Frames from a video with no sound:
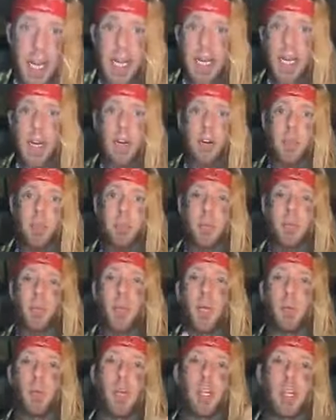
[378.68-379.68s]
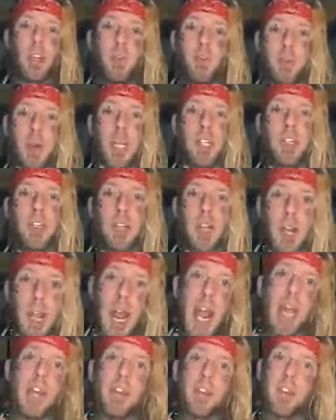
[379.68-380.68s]
here between when you press
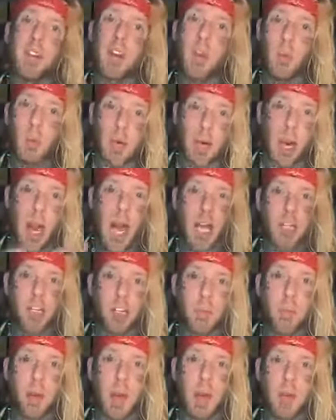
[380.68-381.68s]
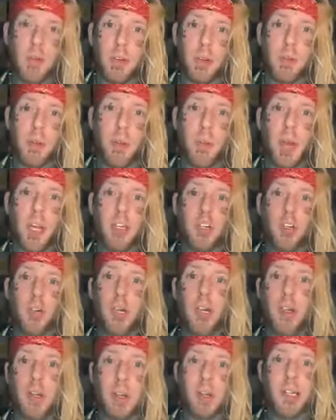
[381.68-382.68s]
enter and when it actually pops up on my
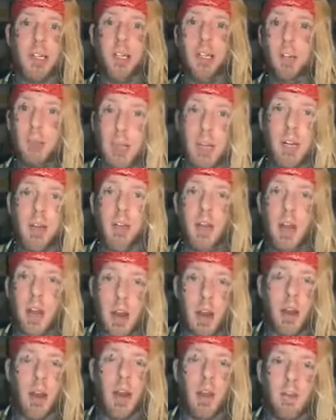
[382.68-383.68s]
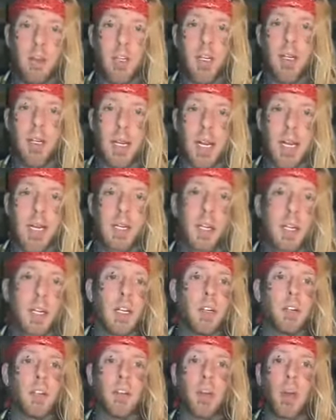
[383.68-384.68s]
screen. There's a little bit of, uh, of a delay.
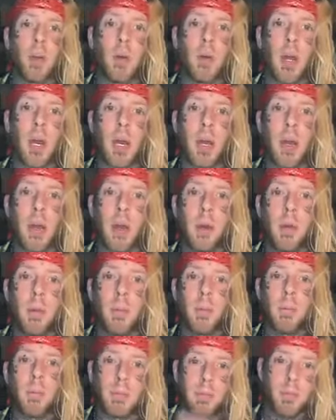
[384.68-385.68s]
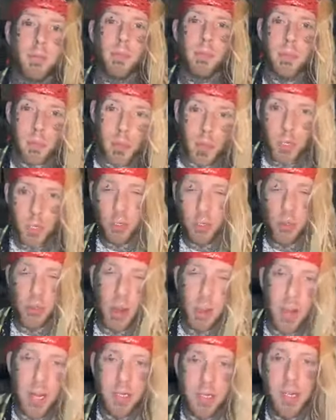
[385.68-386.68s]
So um, I'll do my
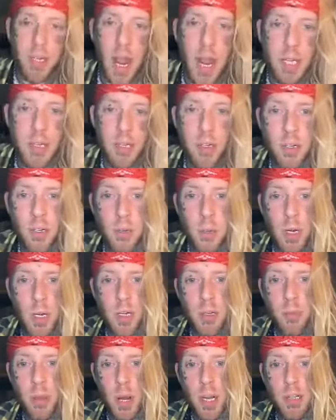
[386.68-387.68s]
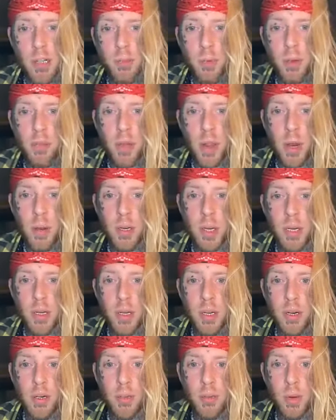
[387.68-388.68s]
best to answer as many as possible. If I don't get
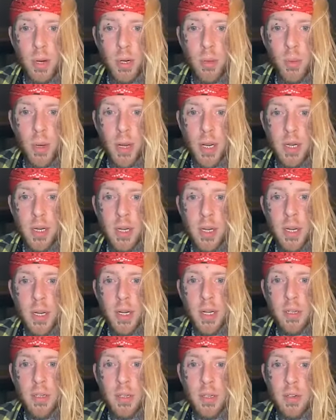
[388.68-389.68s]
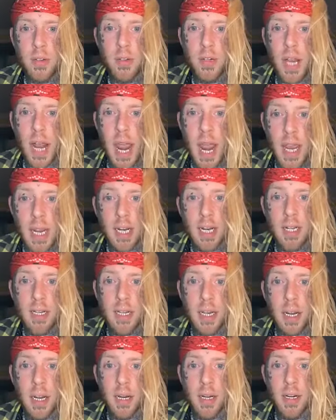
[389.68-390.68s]
to yours right away, just hang in
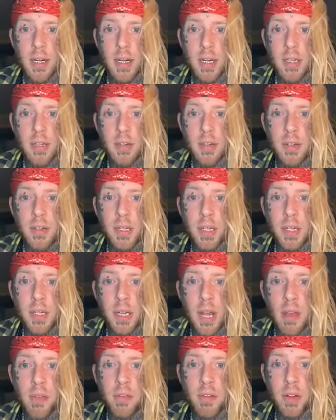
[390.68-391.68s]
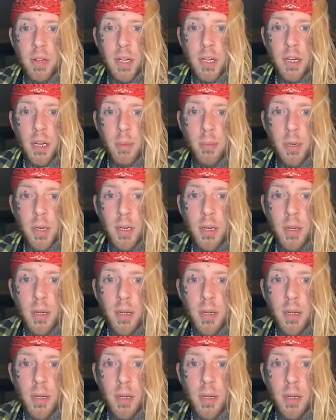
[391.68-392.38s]
there. It's definitely coming.